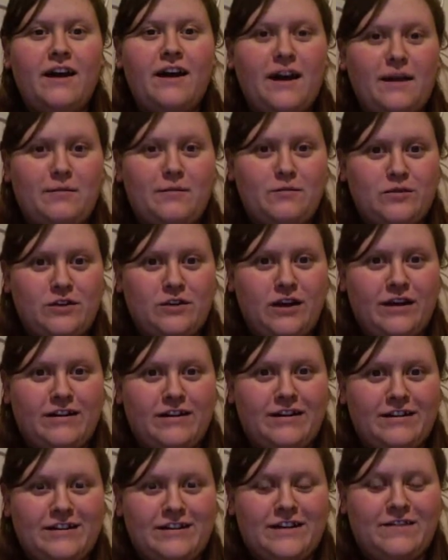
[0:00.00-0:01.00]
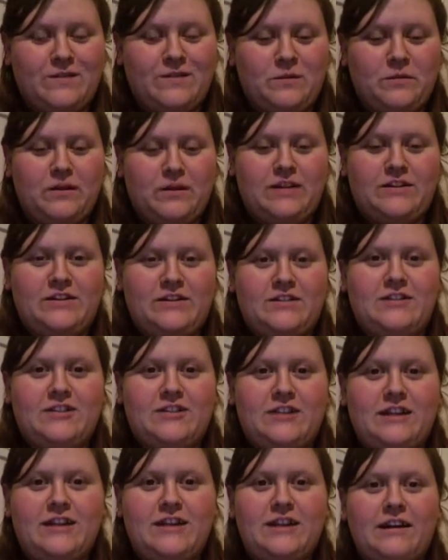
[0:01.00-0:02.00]
I'm trying not to give too many
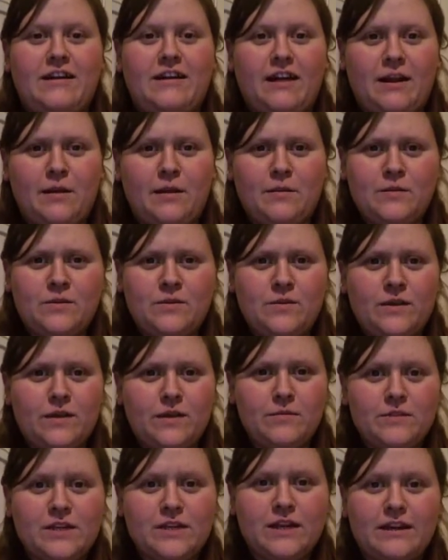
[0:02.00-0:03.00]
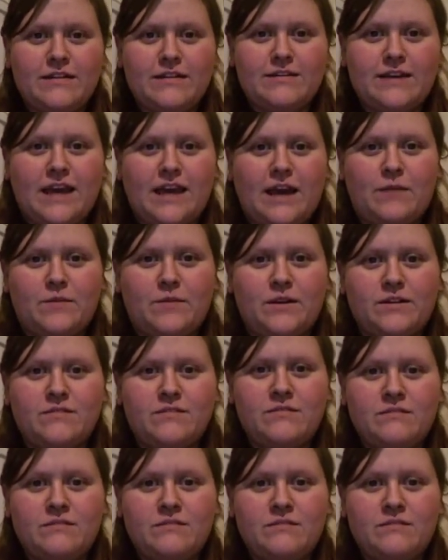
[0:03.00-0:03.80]
detail. I'm sorry I'm shaking the camera.